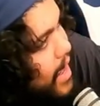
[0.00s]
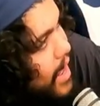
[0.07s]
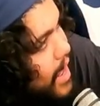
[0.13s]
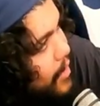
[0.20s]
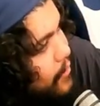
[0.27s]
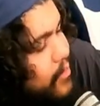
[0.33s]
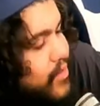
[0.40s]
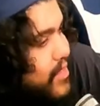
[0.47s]

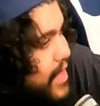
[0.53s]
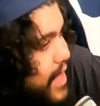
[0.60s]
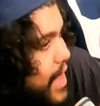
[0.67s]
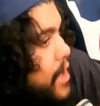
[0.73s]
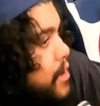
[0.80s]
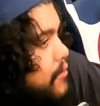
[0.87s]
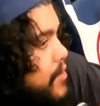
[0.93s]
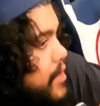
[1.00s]
ever since I got
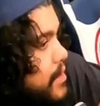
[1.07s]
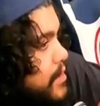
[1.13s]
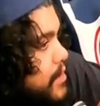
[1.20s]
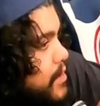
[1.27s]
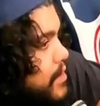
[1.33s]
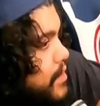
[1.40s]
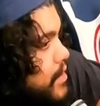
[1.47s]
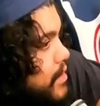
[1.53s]
COVID,
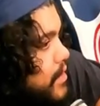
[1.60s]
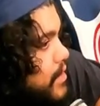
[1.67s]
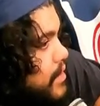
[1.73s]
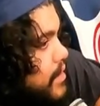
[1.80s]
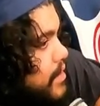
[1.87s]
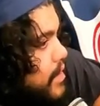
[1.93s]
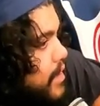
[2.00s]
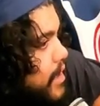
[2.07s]

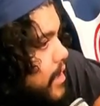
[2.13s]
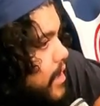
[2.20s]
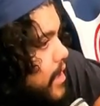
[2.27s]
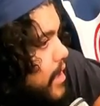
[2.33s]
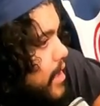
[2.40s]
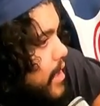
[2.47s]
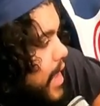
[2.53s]
Oh, you had it?